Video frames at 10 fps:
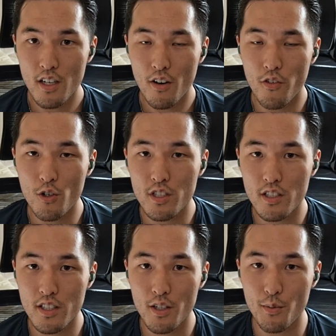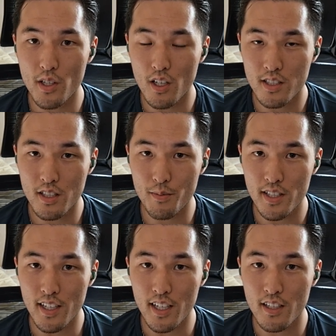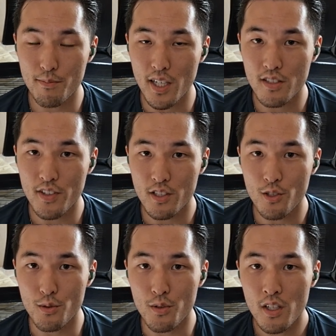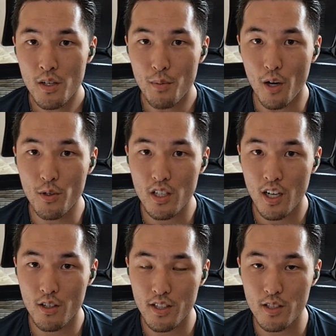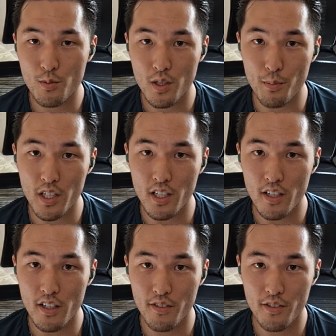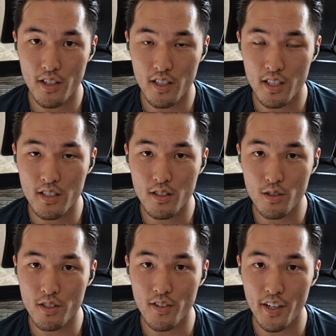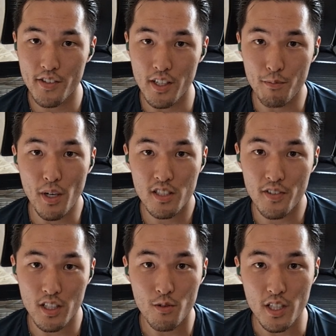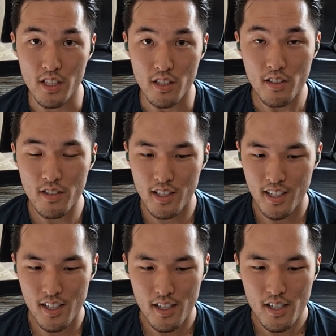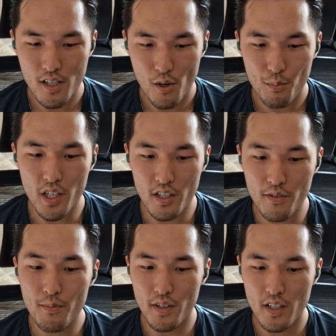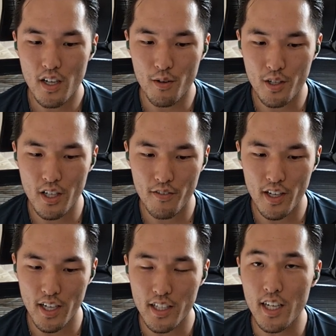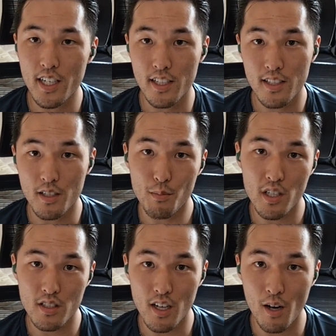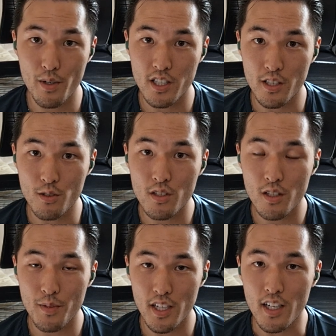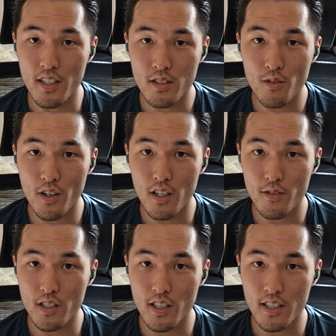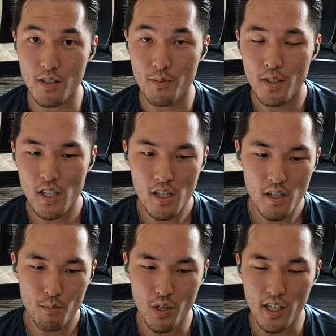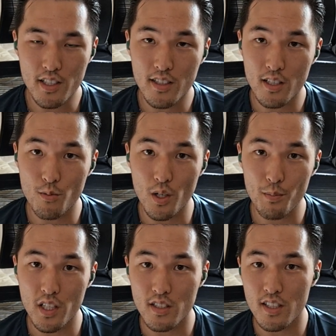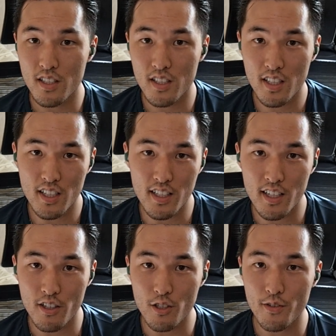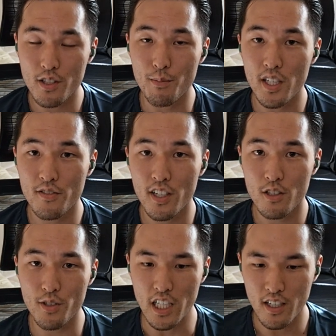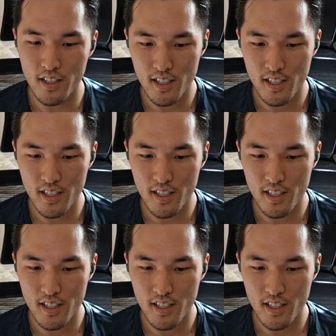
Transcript: unfortunately, we lost him at the end of Mass Effect 2. But I wonder how things would have been if he still survived in Mass Effect 3, you know? But him, I would give a 9 out of 10 because of how much I used him, and so far I really liked him. But I deduct 1 because he didn't carry over to Mass Effect 3.